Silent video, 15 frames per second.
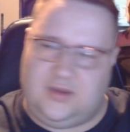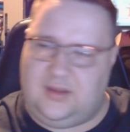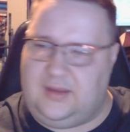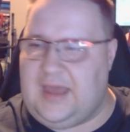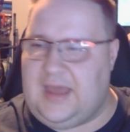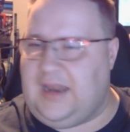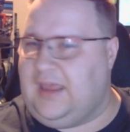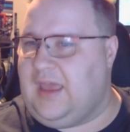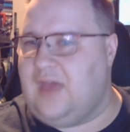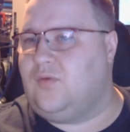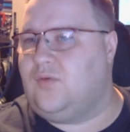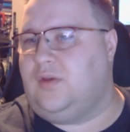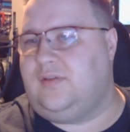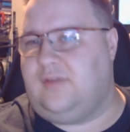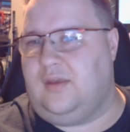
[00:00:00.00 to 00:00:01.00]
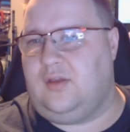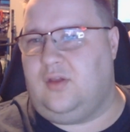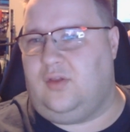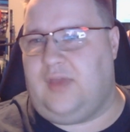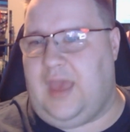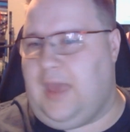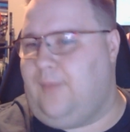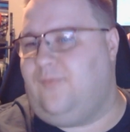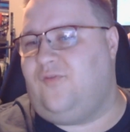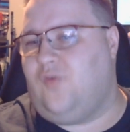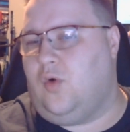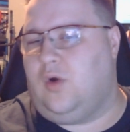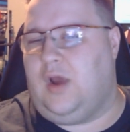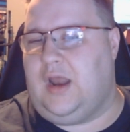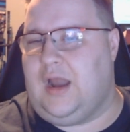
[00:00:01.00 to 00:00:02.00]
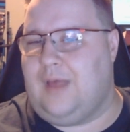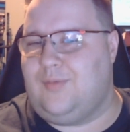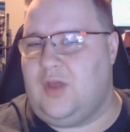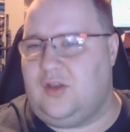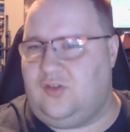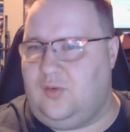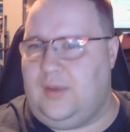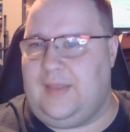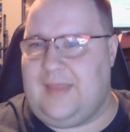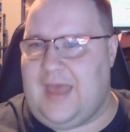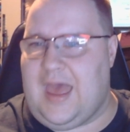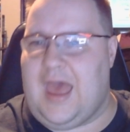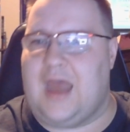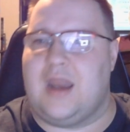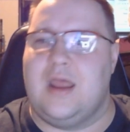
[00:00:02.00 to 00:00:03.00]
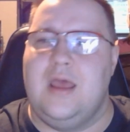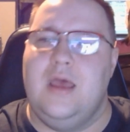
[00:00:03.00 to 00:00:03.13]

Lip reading: getting every single game for it. I'm not doing that.